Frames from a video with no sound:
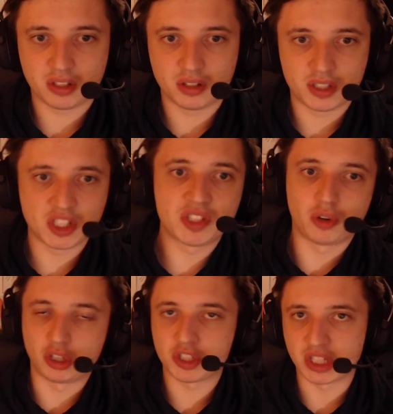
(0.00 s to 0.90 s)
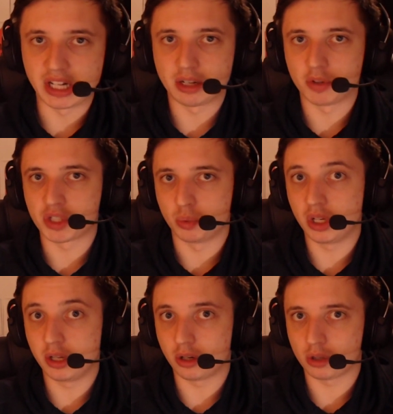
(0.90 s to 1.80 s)
This for a starter was a
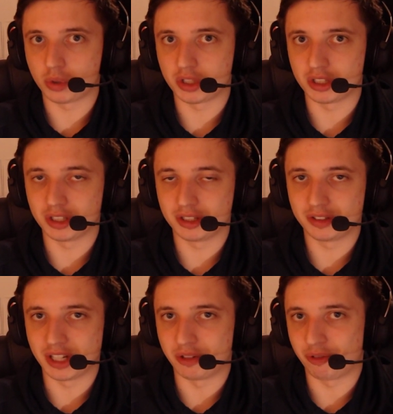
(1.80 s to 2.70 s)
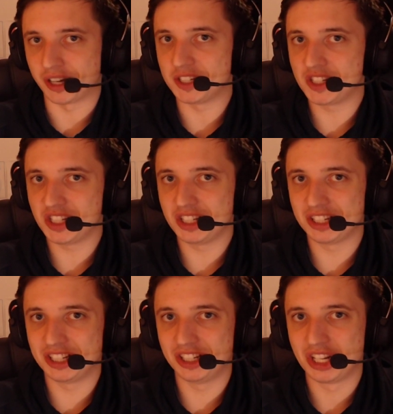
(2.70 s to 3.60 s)
really awkward and funny scene,
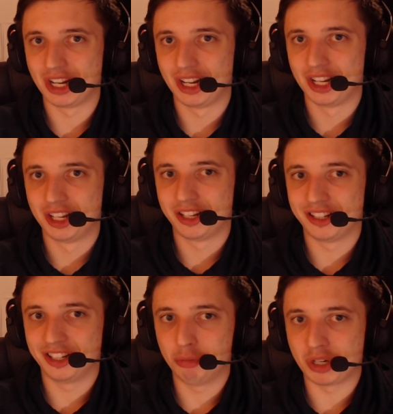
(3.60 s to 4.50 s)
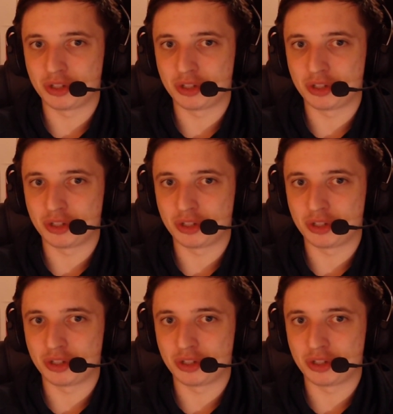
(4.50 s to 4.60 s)
but